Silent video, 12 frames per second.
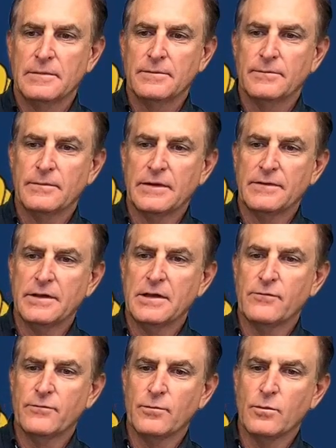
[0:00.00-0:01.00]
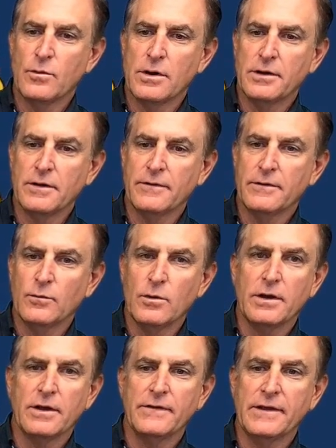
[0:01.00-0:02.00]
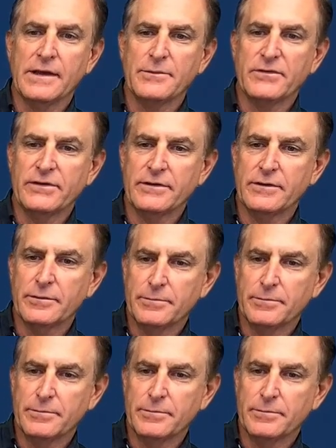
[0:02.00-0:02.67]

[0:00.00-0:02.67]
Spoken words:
I think you have one on the embassy there,